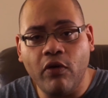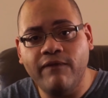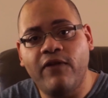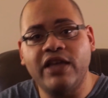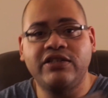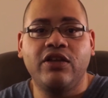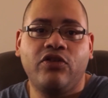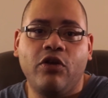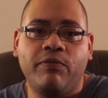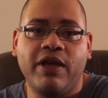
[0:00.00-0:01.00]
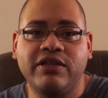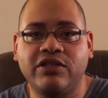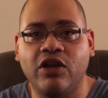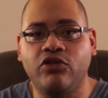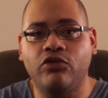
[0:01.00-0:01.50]
investing into your business
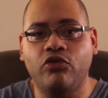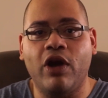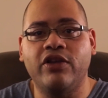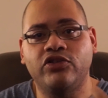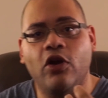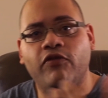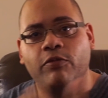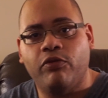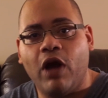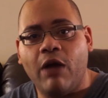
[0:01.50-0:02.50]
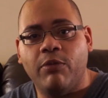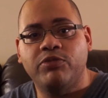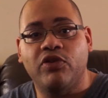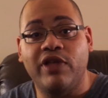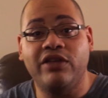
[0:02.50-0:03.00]
because you're trying to solve a problem,
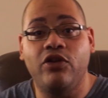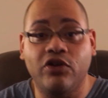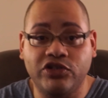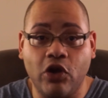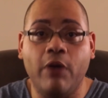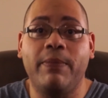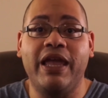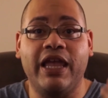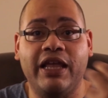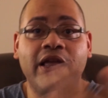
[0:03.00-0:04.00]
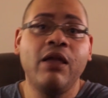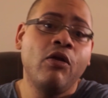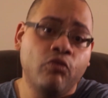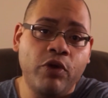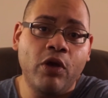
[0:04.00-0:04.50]
so then you can start making
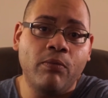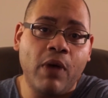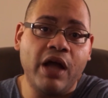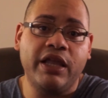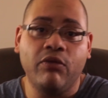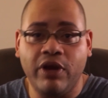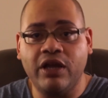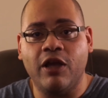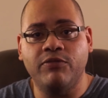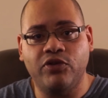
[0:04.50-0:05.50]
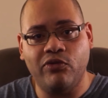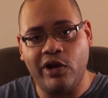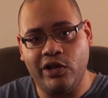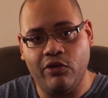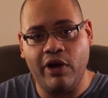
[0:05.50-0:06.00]
real money when it comes to
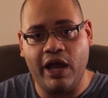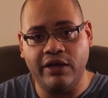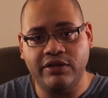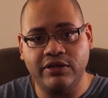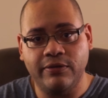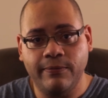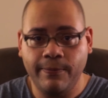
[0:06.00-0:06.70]
running your ads.